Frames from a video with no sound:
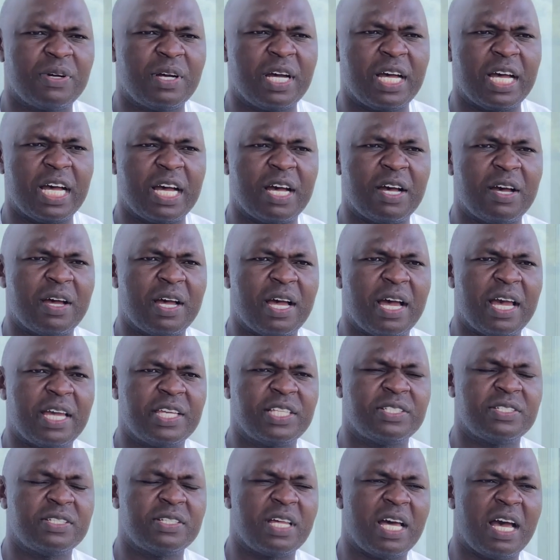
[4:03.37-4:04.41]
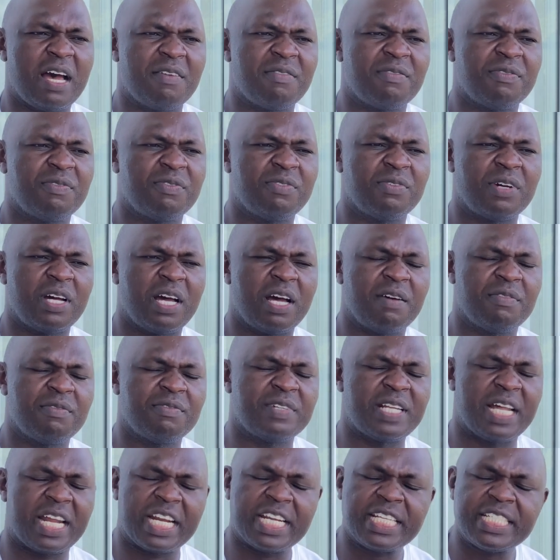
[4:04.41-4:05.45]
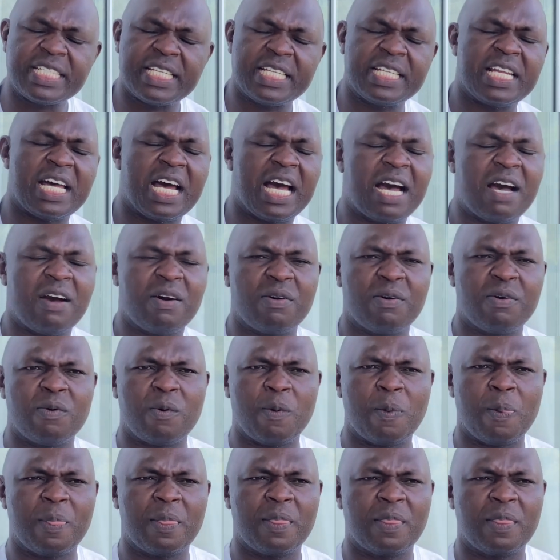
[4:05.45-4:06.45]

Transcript: I've narrated how